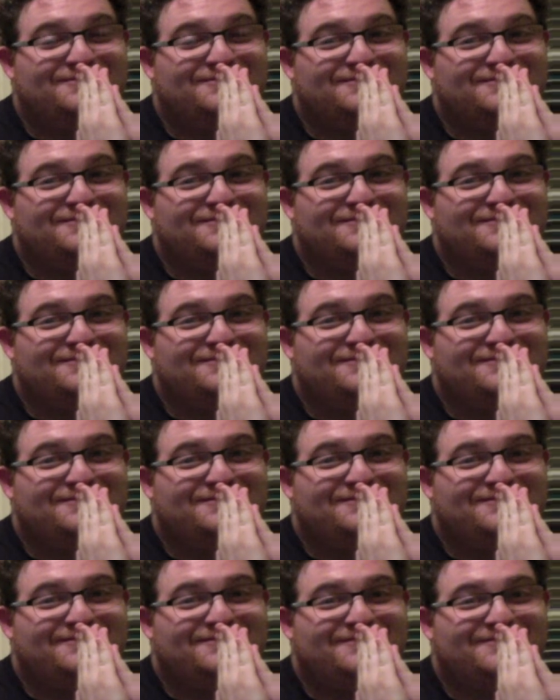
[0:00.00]

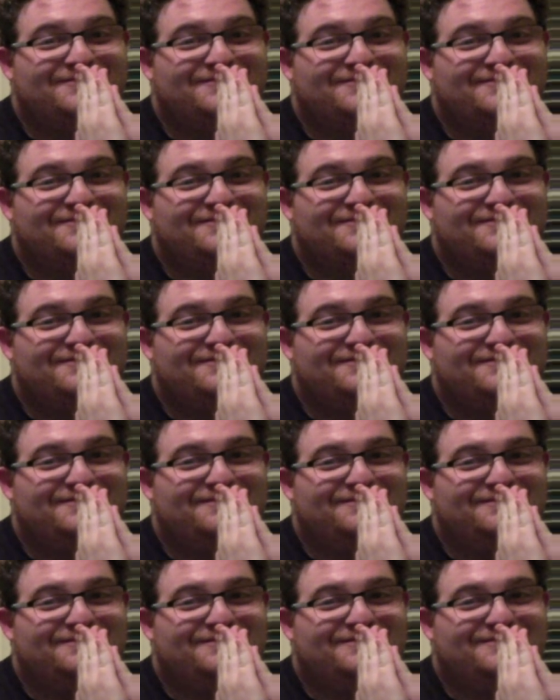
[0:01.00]

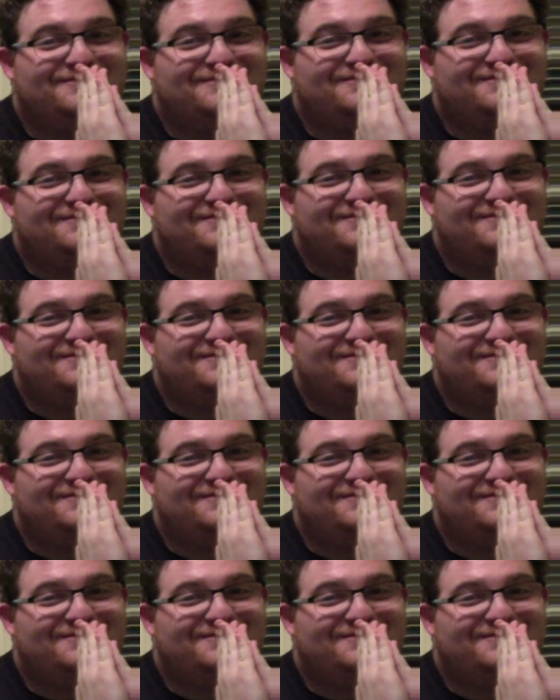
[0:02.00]
[no speech]